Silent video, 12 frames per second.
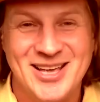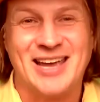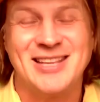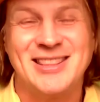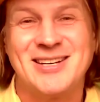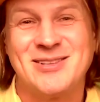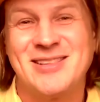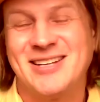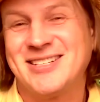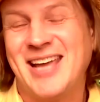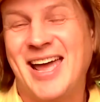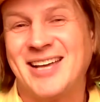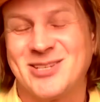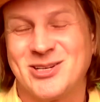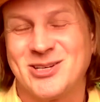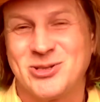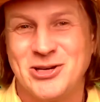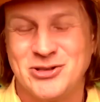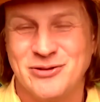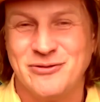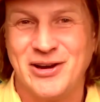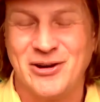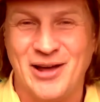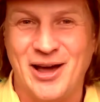Get that tax situation
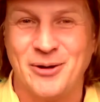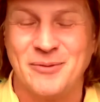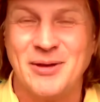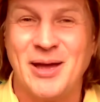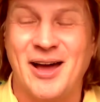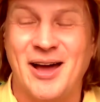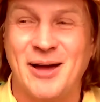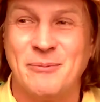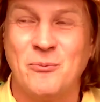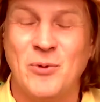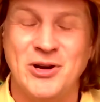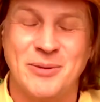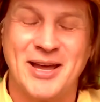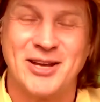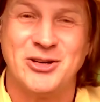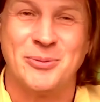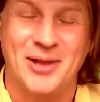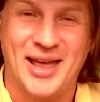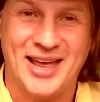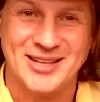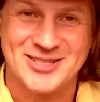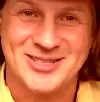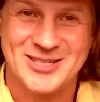figured out when you're making your plans.